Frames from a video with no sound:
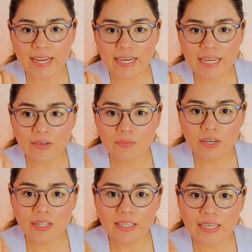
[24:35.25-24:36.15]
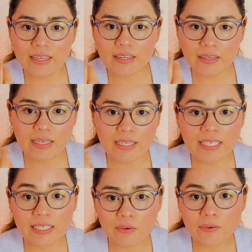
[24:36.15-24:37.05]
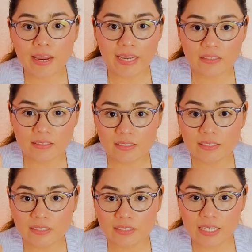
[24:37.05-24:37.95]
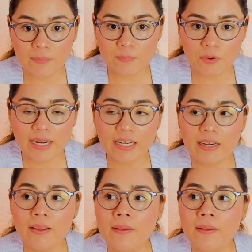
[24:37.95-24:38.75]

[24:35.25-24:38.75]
And it really, and it creates this steam, right?